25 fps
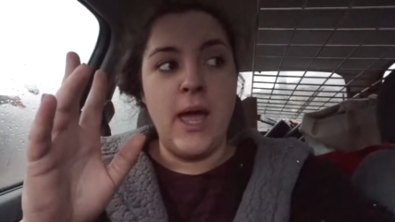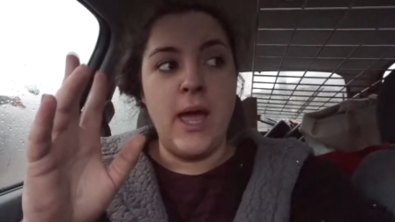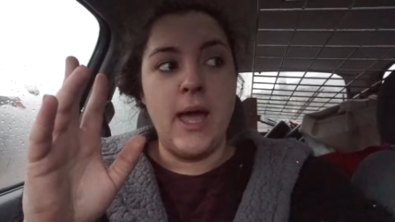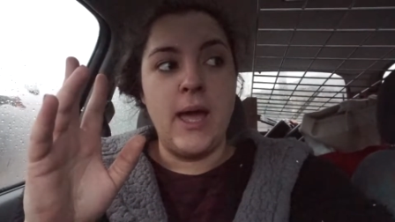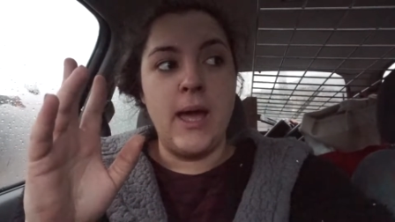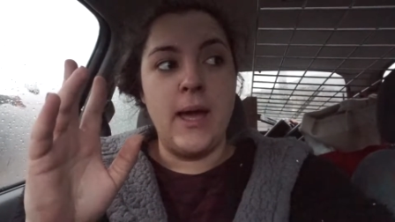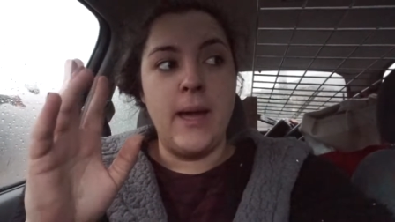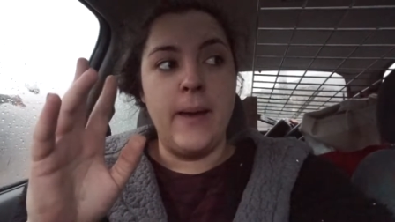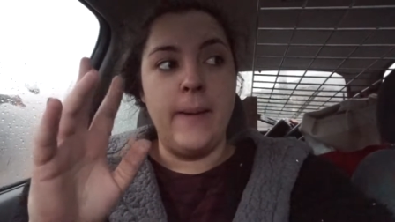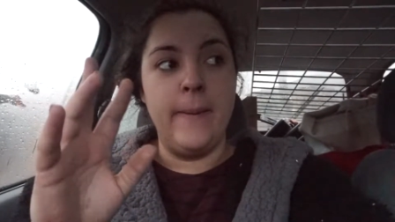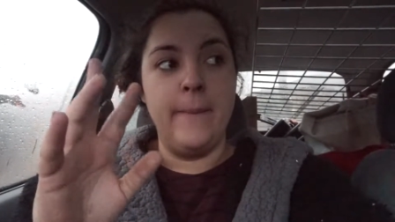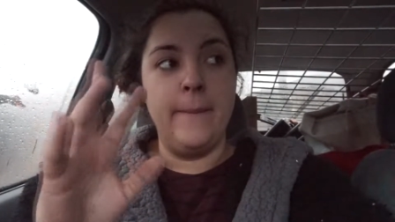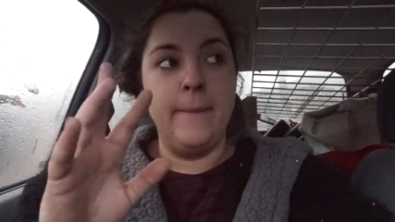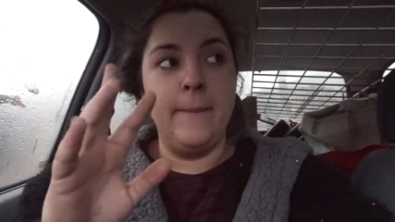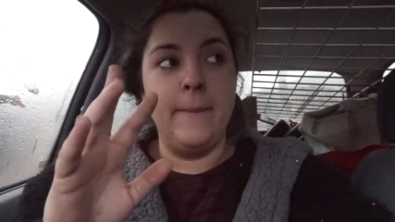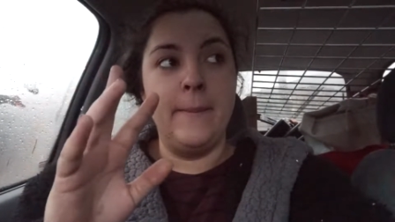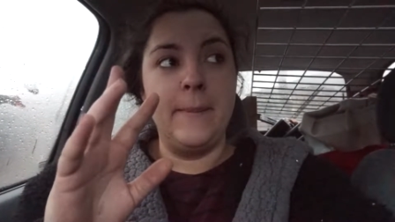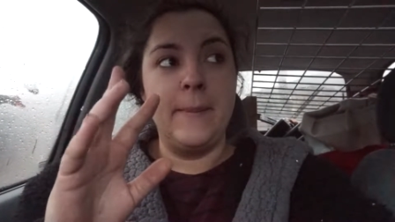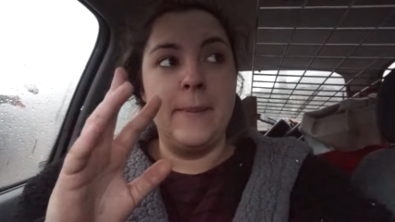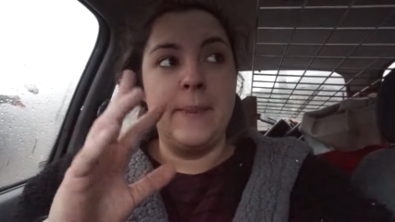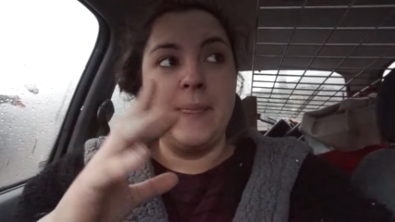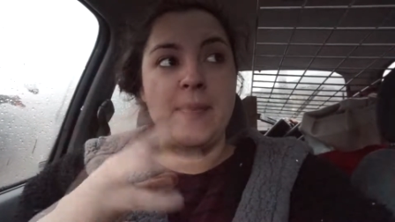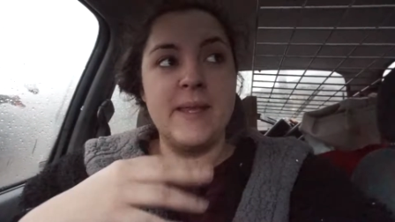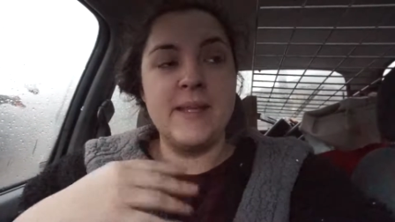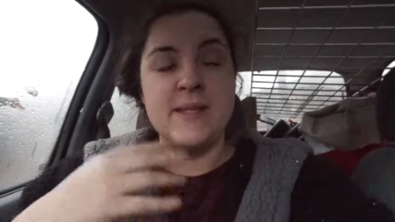um,
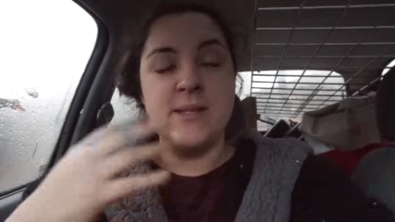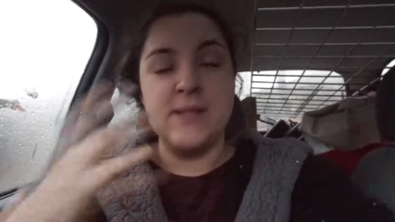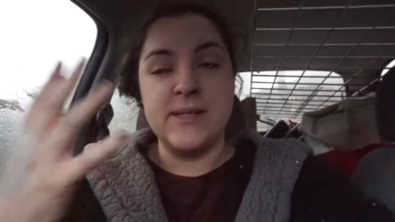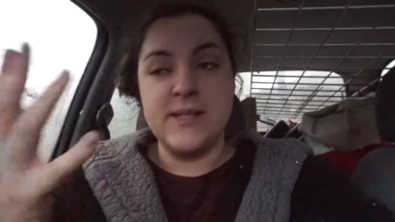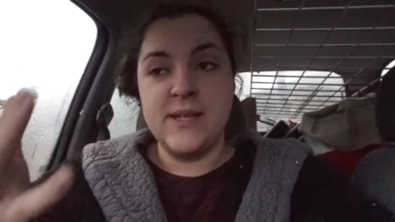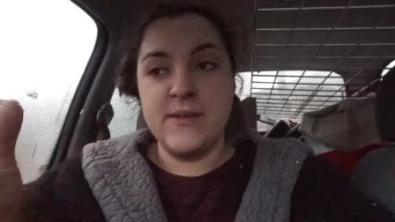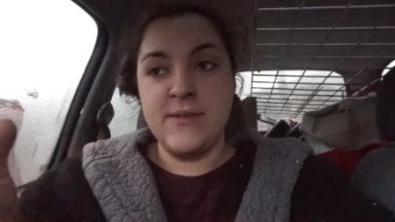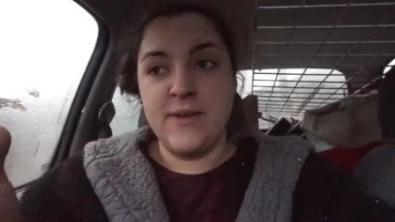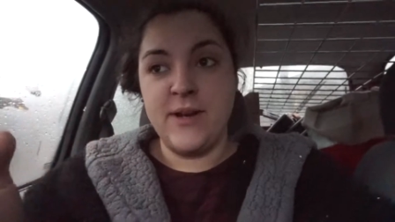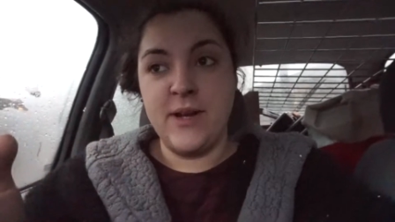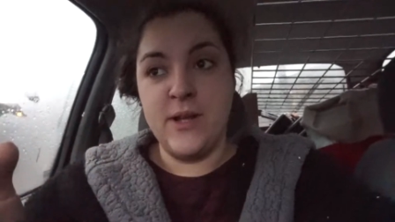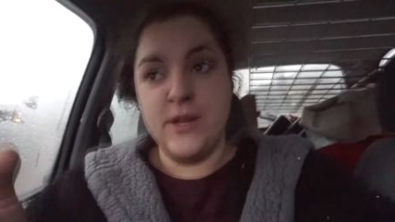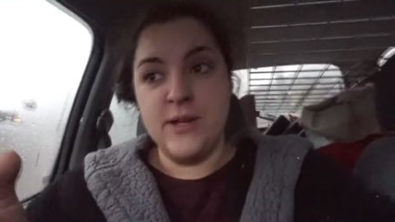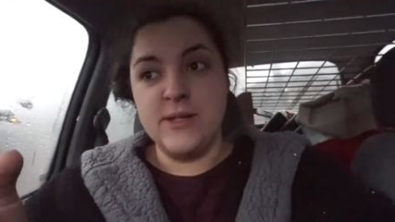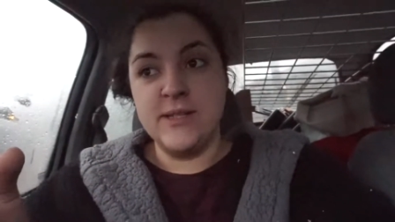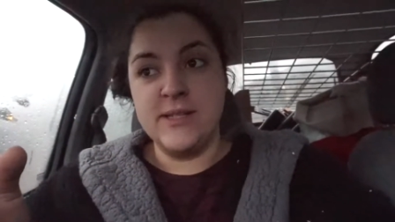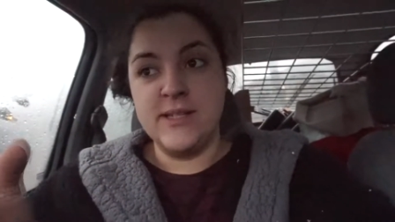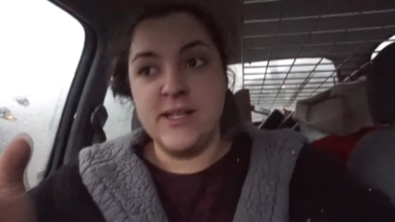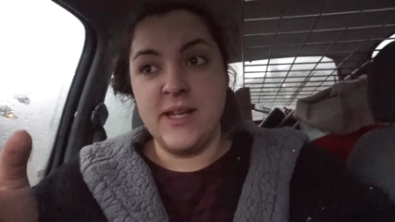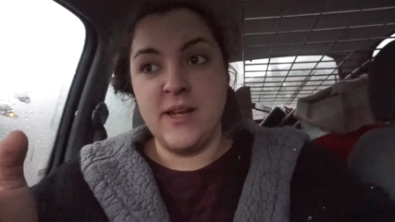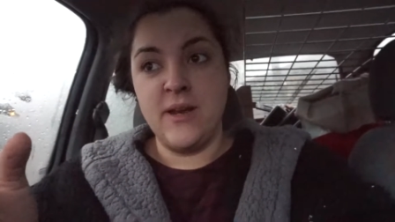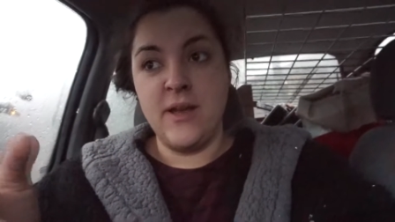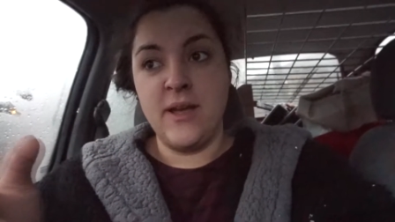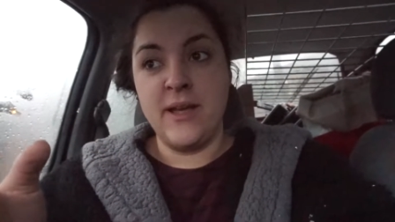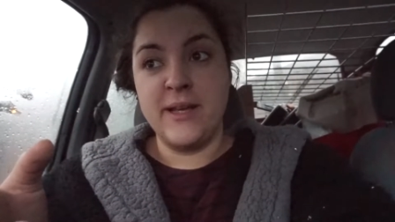so I stayed around hers
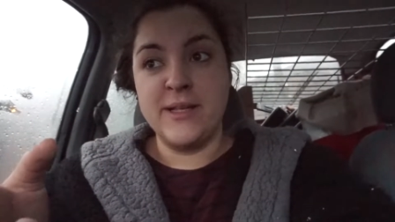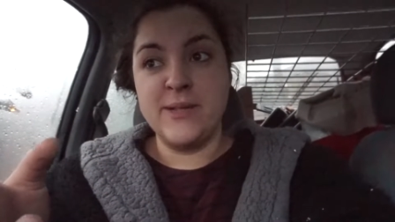that night,